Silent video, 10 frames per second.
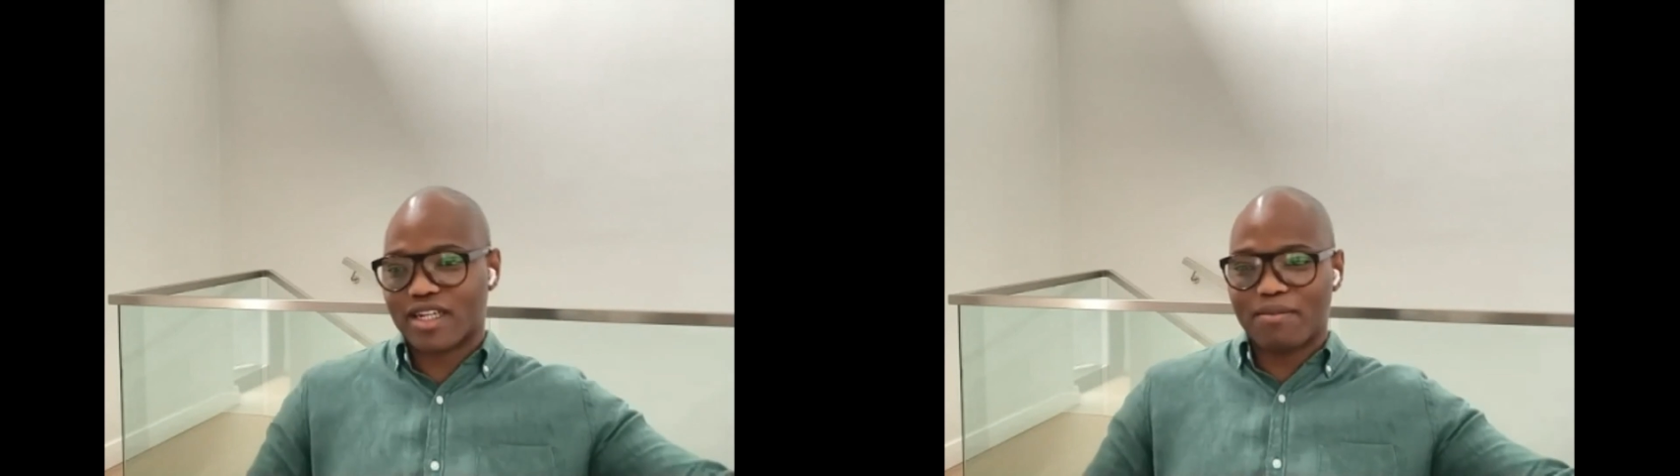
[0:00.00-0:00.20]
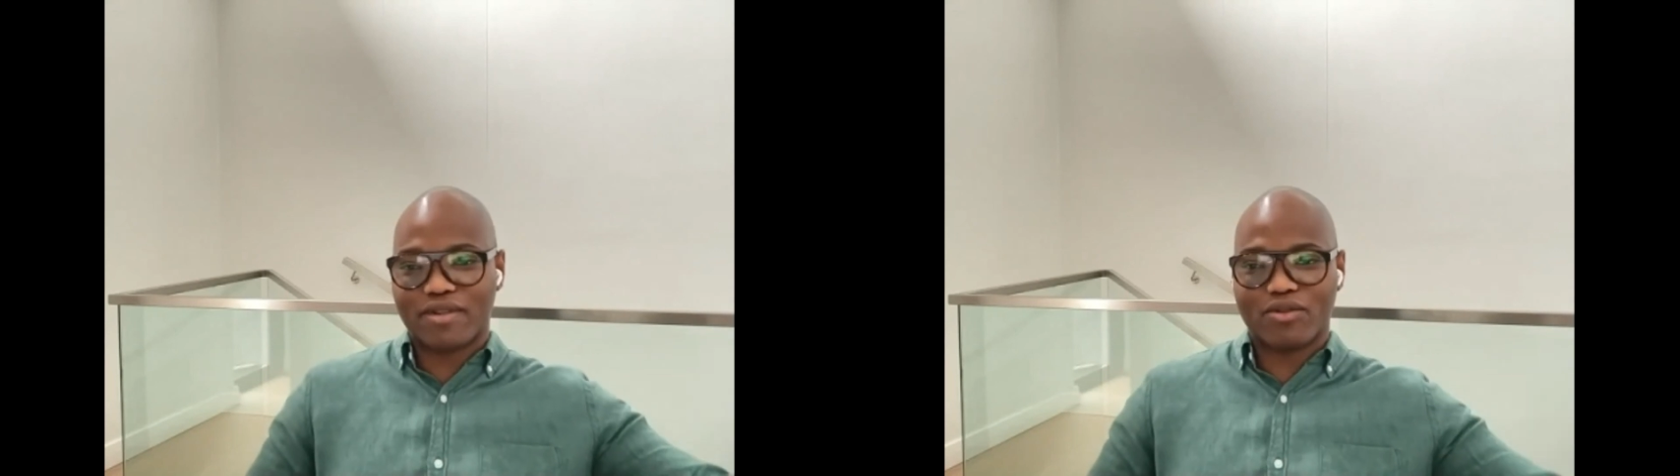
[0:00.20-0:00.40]

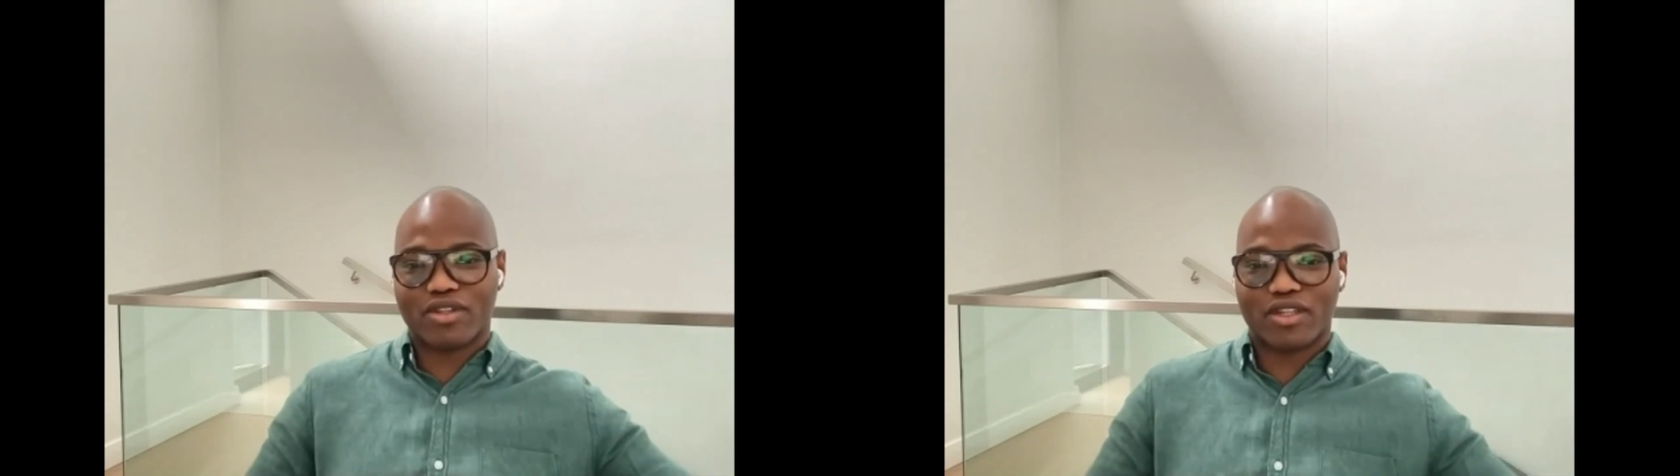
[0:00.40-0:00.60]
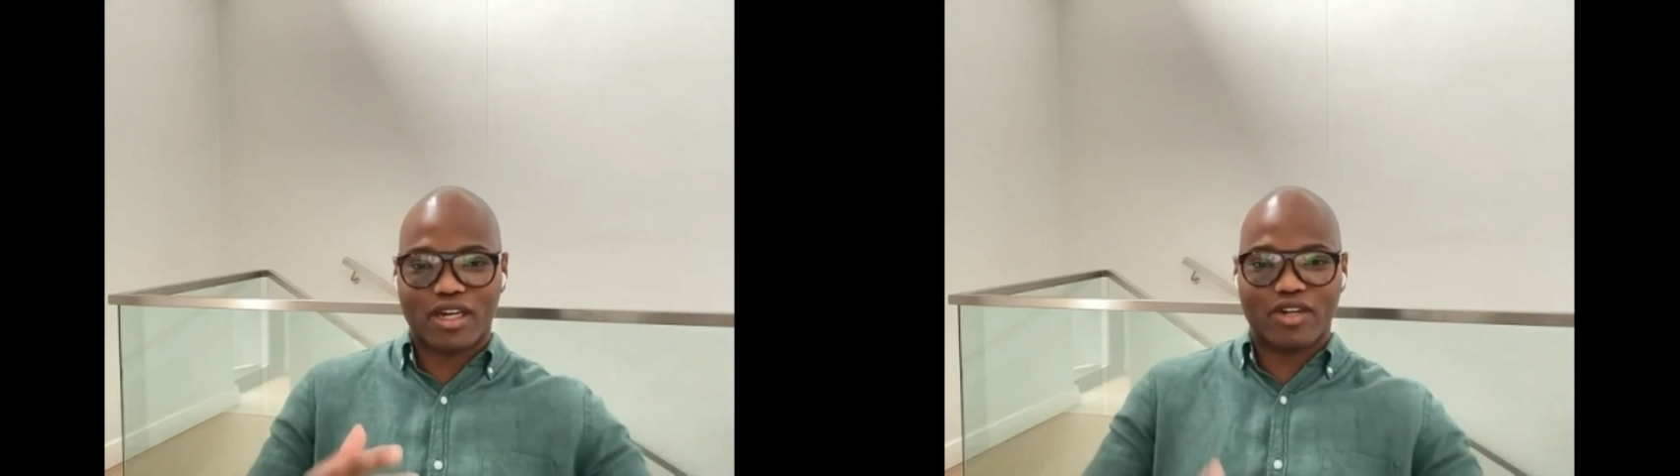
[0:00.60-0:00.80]
company
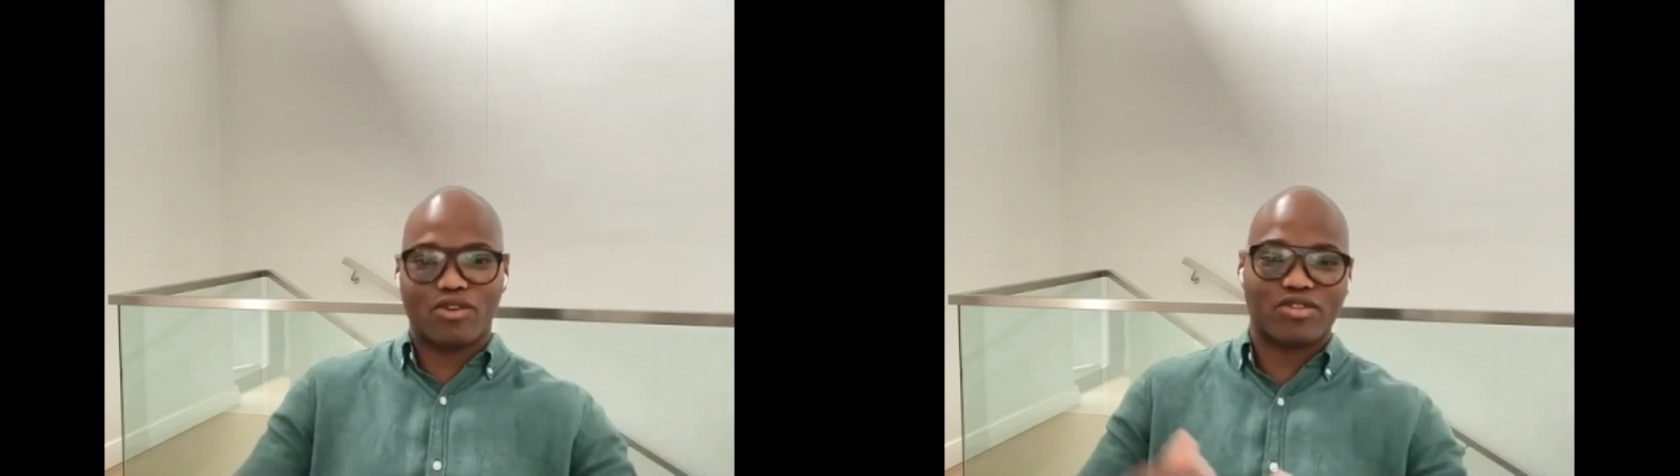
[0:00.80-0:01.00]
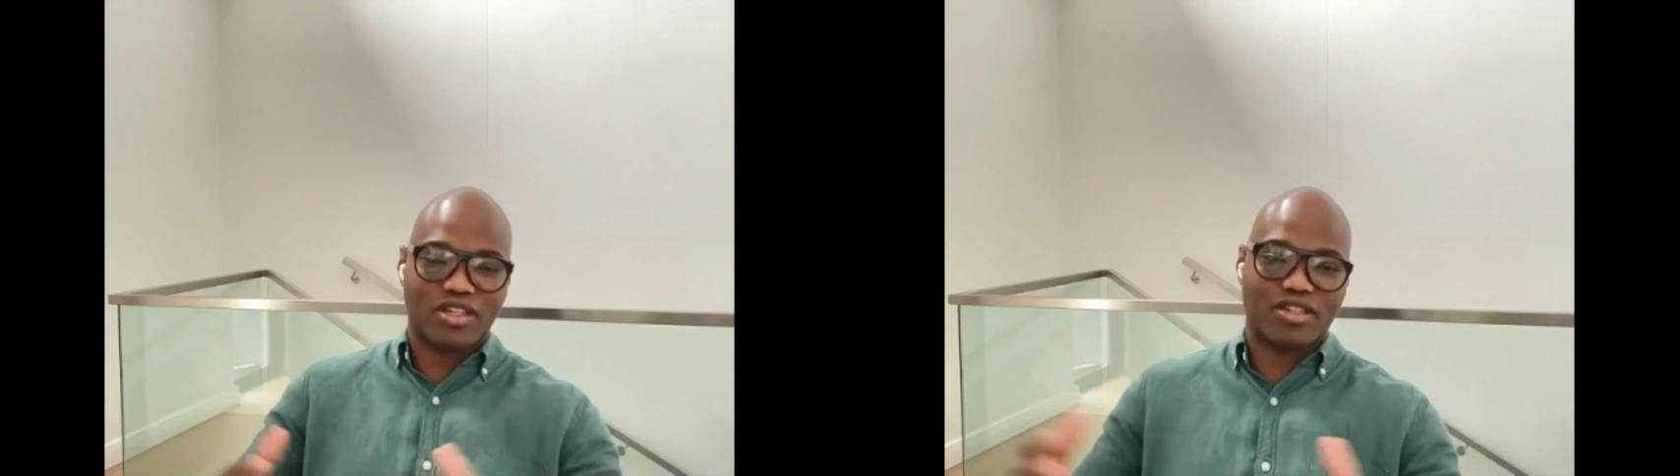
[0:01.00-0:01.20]
with an
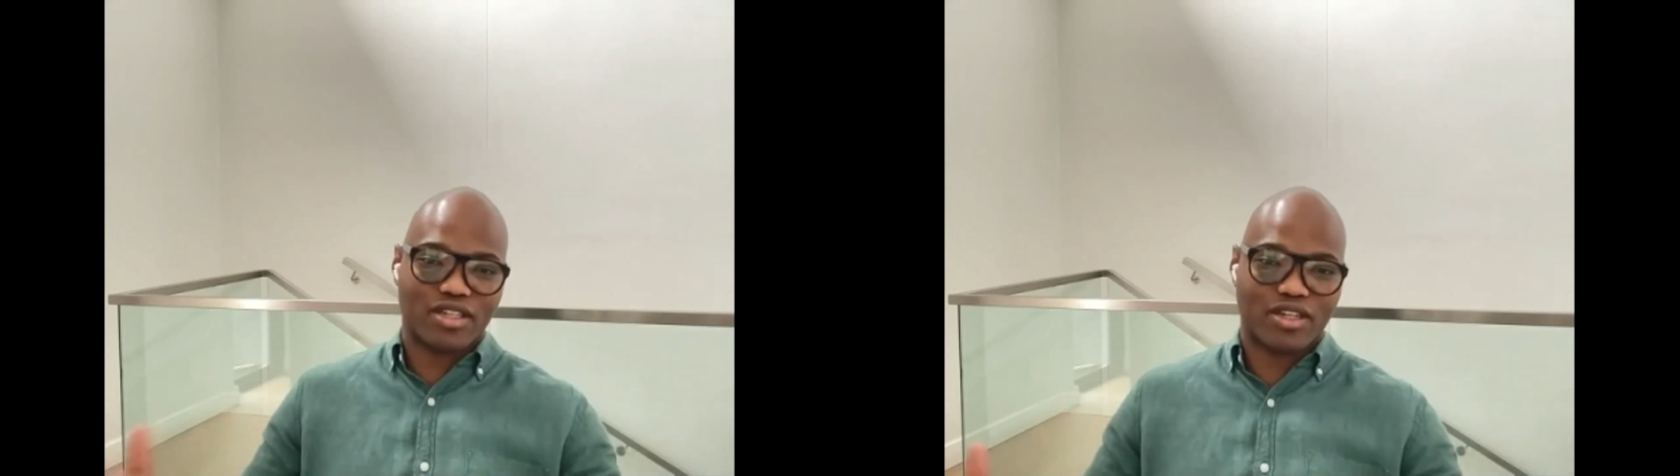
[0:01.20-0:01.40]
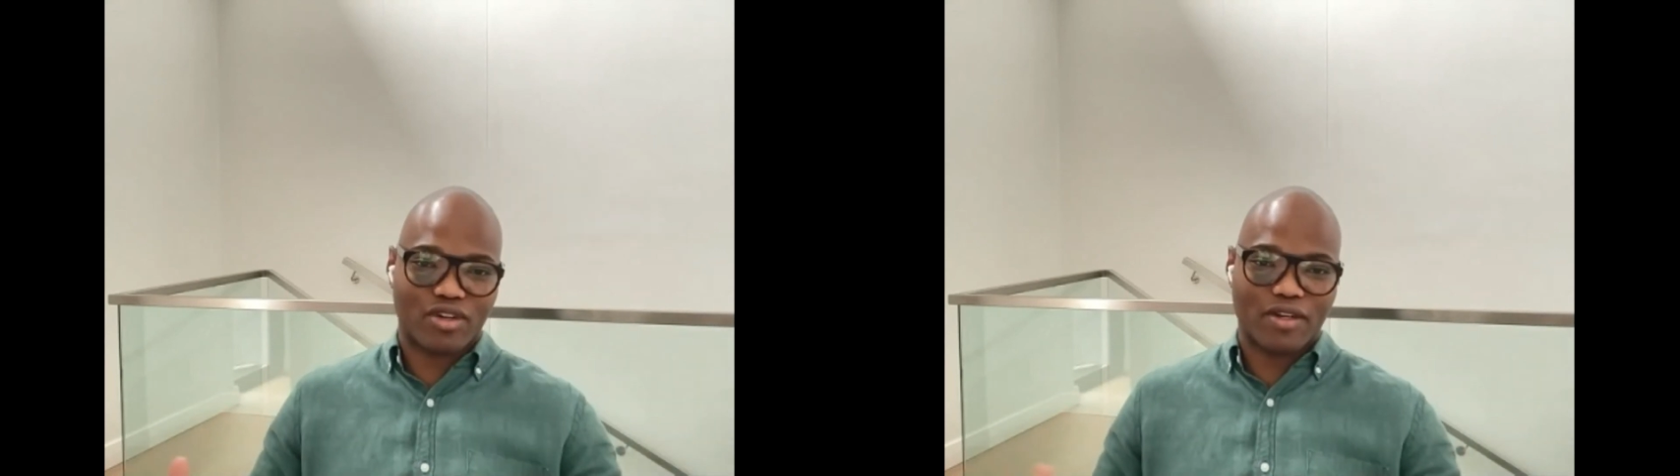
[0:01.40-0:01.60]
ROC,
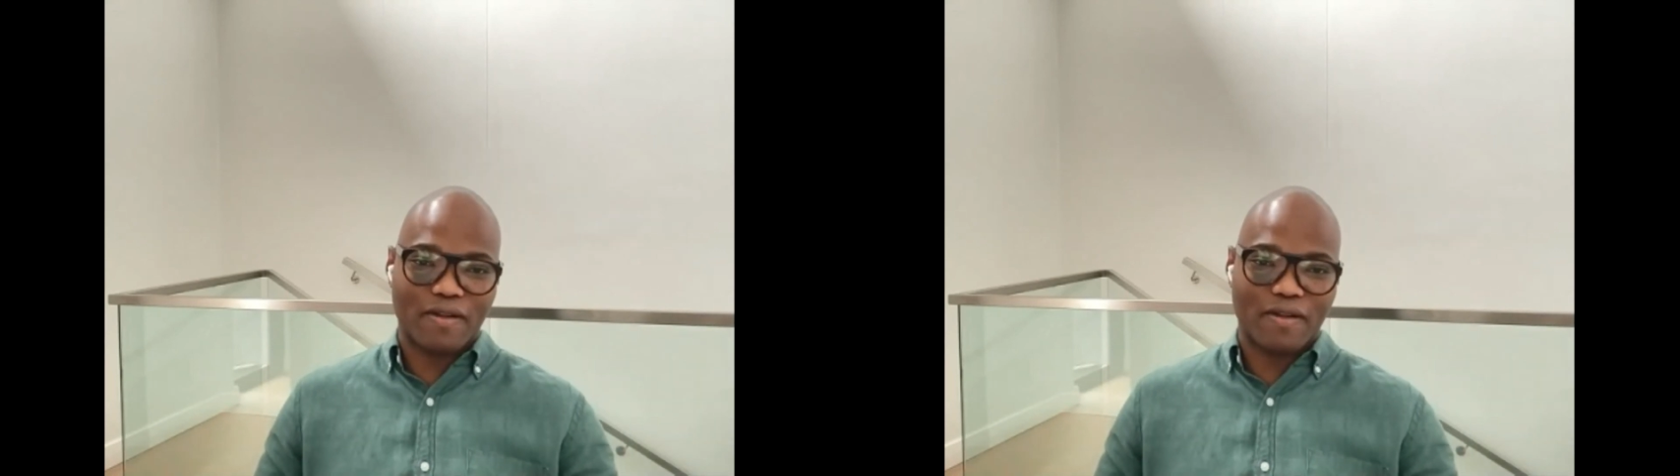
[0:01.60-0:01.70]
etc.